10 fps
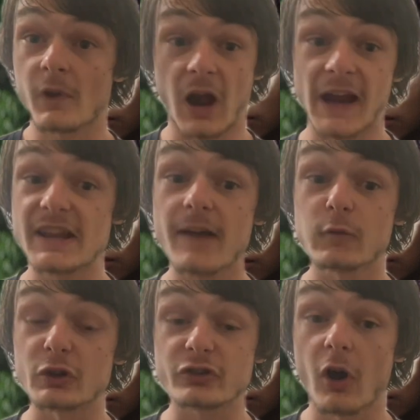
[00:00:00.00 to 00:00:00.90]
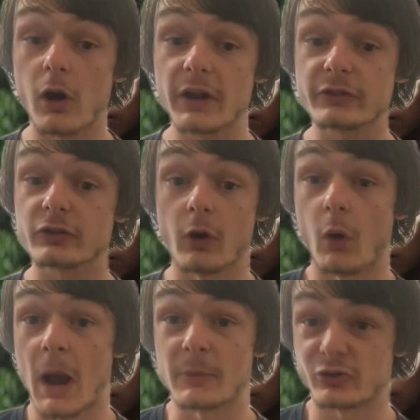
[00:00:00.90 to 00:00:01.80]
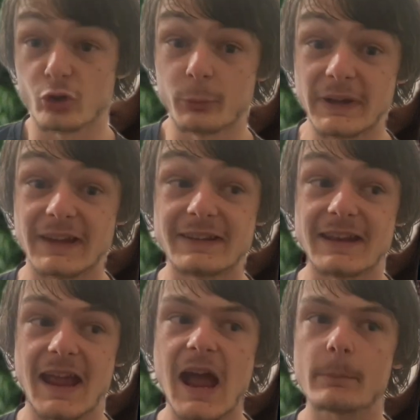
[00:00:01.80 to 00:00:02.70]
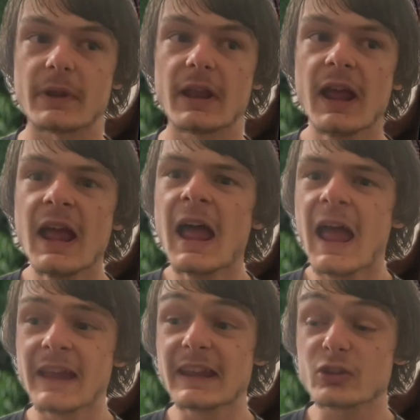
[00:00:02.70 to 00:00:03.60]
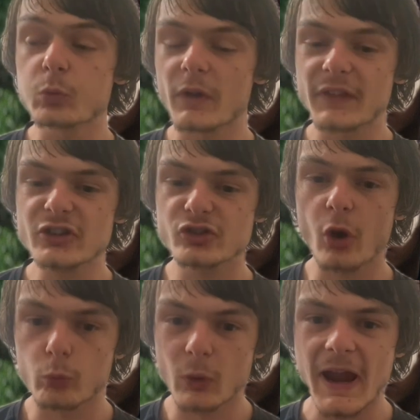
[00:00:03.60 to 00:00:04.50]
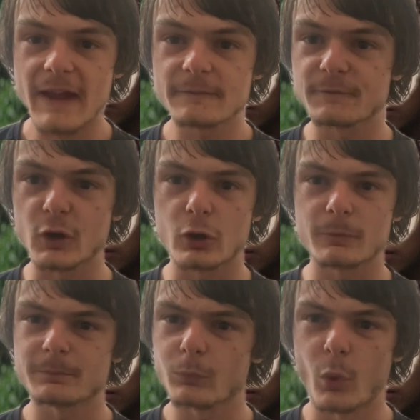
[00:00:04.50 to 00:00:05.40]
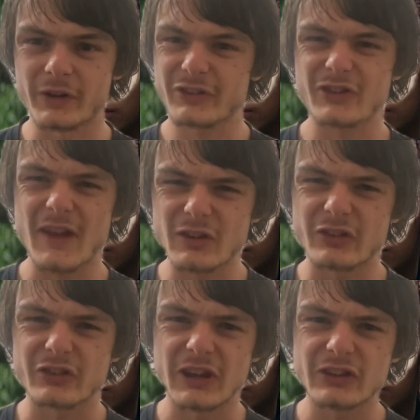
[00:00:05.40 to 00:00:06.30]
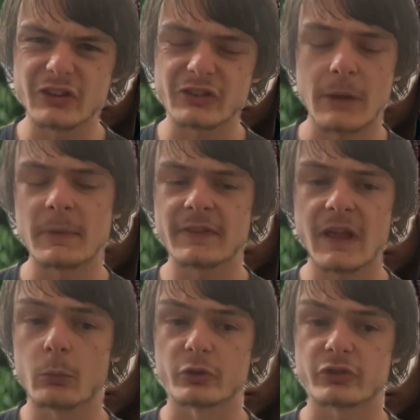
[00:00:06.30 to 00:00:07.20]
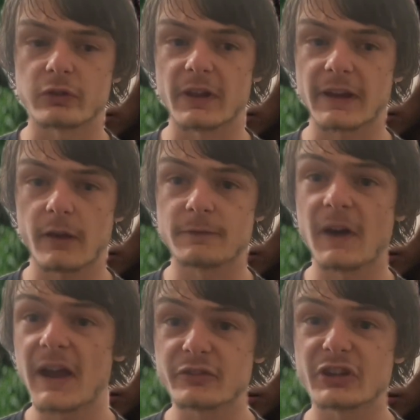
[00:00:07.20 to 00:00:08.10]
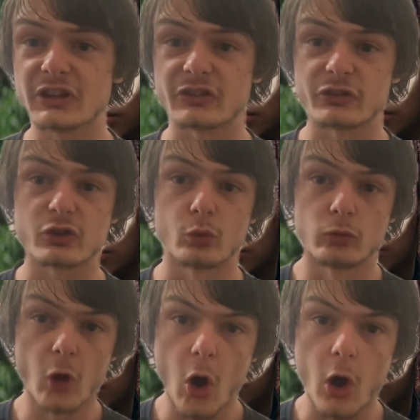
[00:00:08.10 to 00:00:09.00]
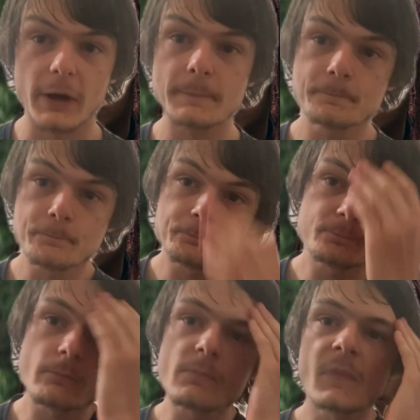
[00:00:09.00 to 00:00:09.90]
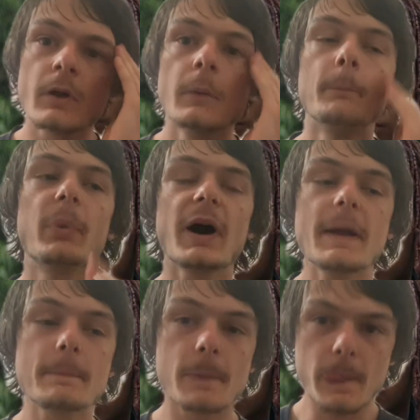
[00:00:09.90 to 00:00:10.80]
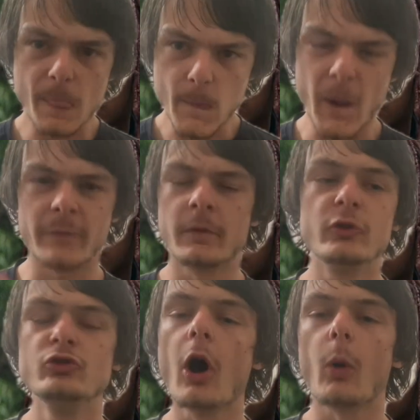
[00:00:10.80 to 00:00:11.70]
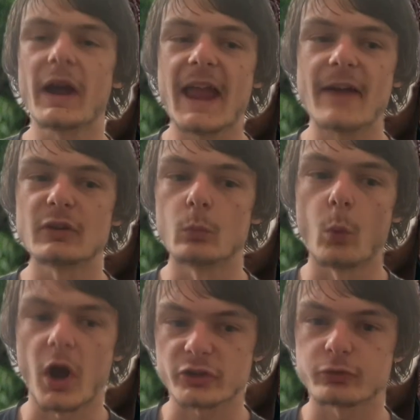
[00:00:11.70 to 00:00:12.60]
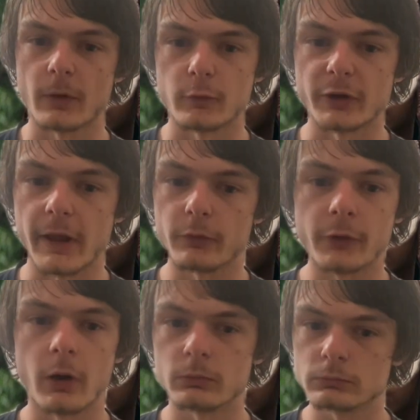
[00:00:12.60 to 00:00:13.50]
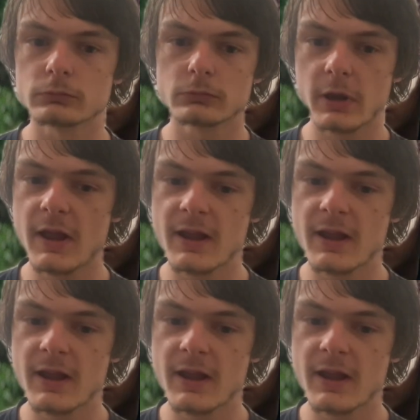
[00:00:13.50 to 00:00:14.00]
I never saw it, so I'm assuming it didn't happen. And guess what? That show ran for, what, seven seasons? I mean, that was like five seasons too long. But, and no, I haven't watched Riverdale. Don't,